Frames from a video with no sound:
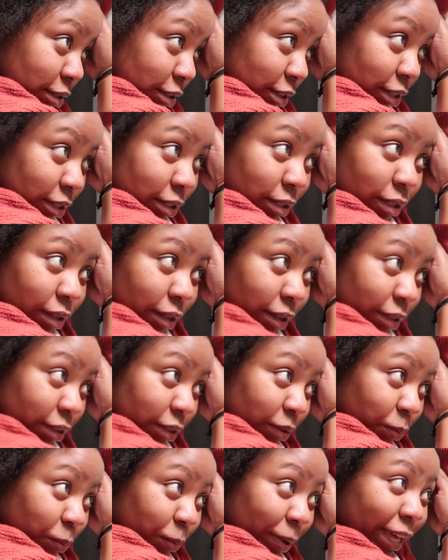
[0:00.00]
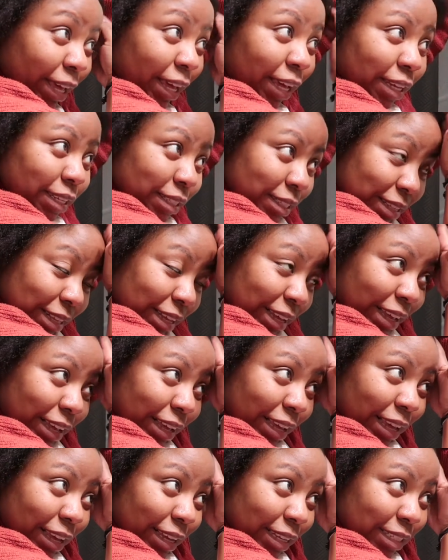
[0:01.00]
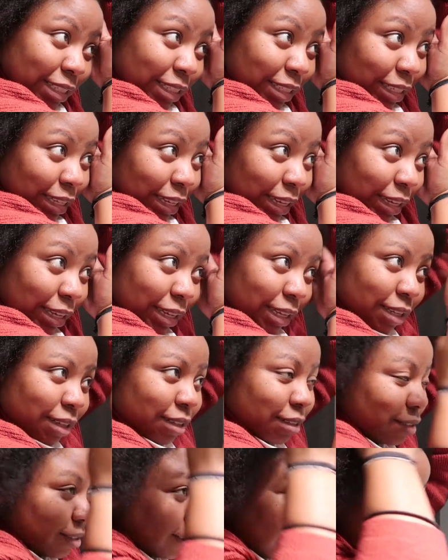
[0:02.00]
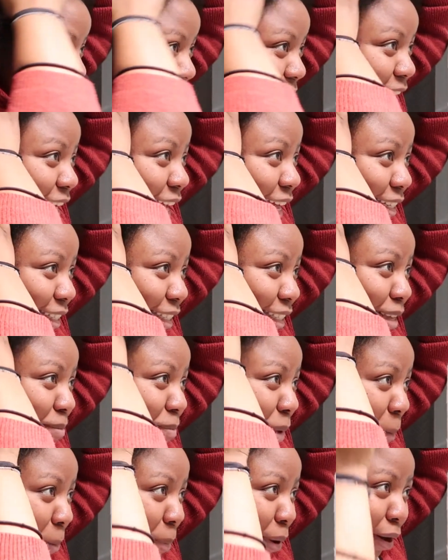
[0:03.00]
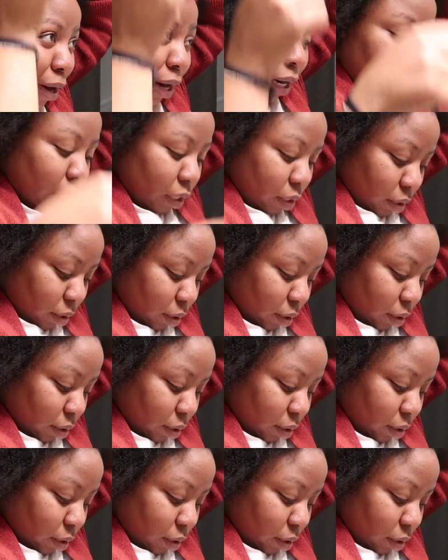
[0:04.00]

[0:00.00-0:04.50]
just in the way. Like, I can't see. I cannot see my part.